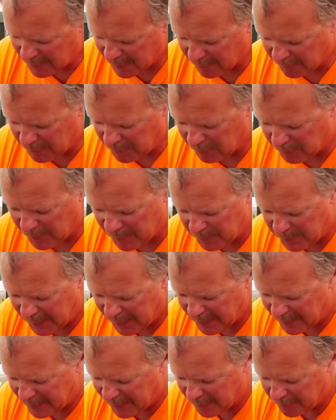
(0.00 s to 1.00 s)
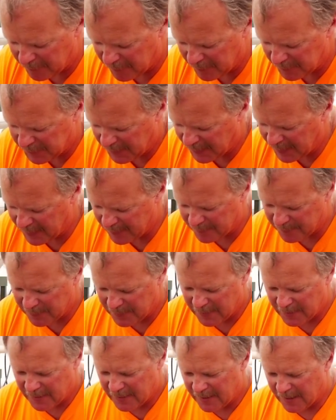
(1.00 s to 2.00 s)
And we don't wanna pat it down real tight.
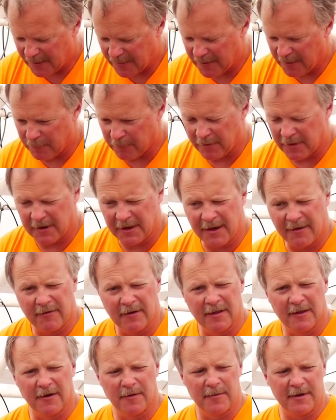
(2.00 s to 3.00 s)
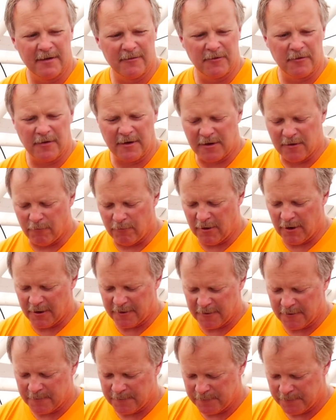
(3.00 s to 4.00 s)
And then we're gonna give it a little bit of a drink of
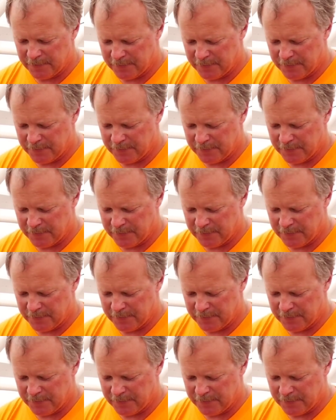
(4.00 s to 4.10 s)
water,